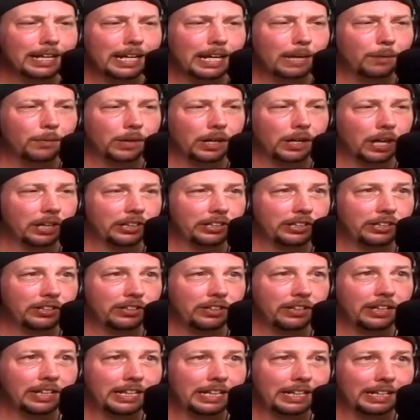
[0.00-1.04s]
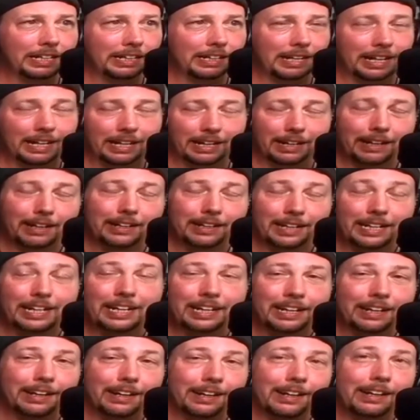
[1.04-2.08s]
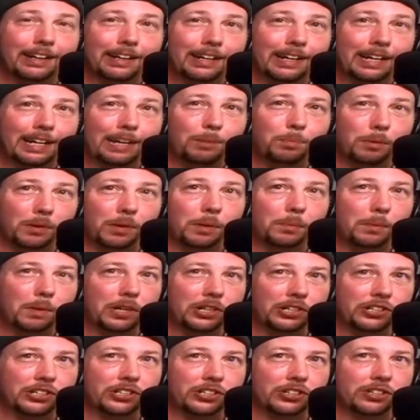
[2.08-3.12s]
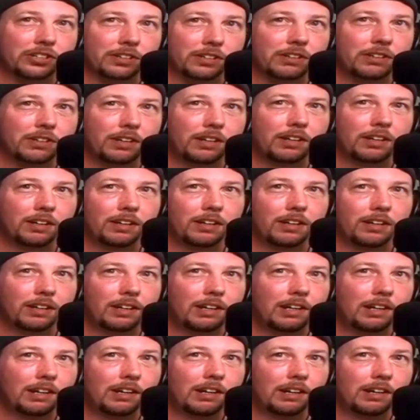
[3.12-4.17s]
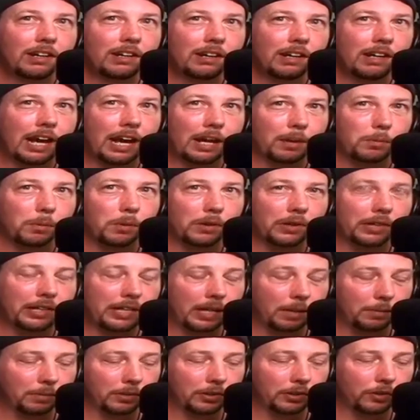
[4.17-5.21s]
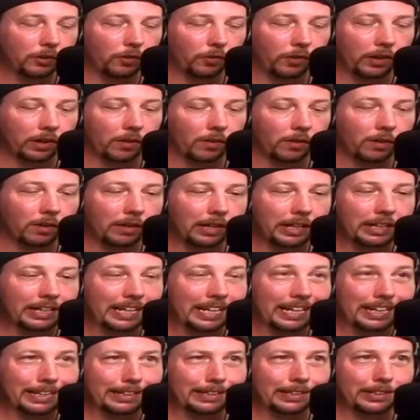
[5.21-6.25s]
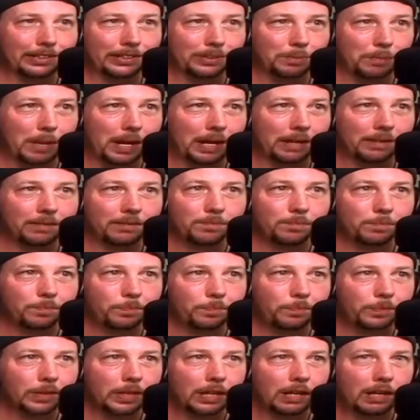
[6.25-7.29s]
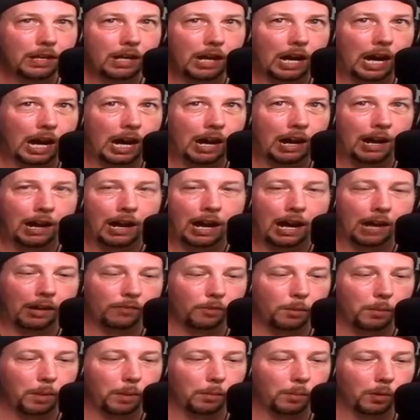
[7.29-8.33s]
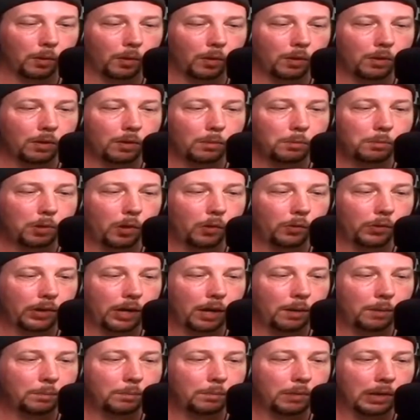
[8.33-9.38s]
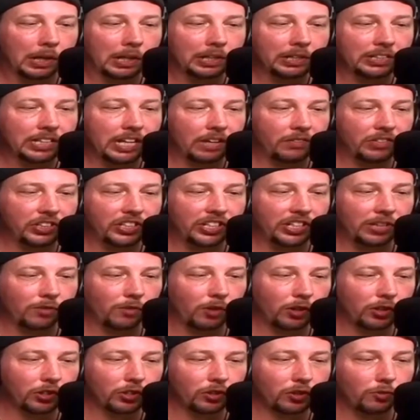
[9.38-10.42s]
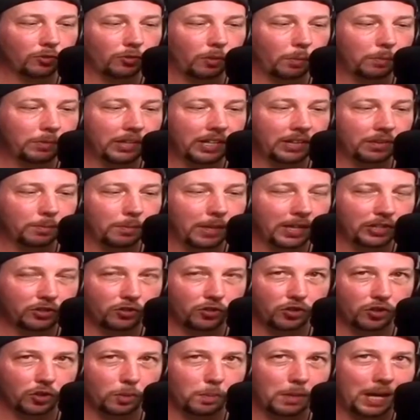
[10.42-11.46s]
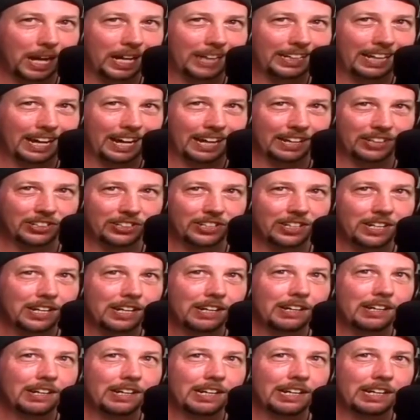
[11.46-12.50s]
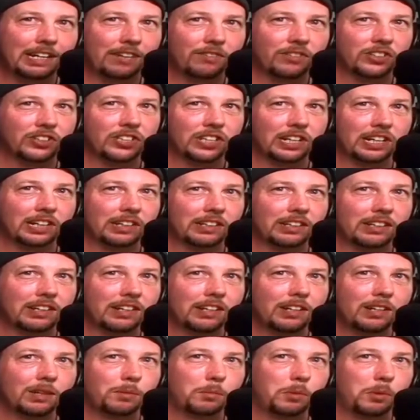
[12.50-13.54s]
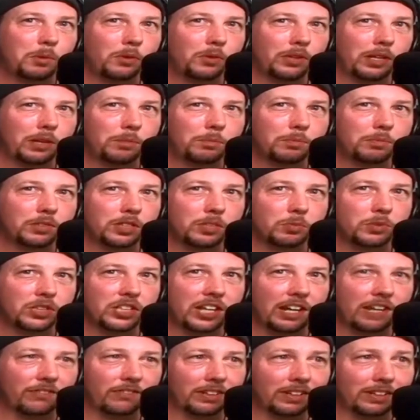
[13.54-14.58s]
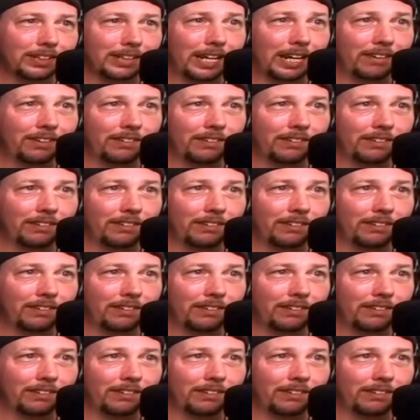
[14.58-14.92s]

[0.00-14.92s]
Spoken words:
went on. He pretty much had a pretty damn good career in the indies, man. I remember pulling up David C. Russell from Deathmatch Wrestle podcast. He was like pulled up some stuff and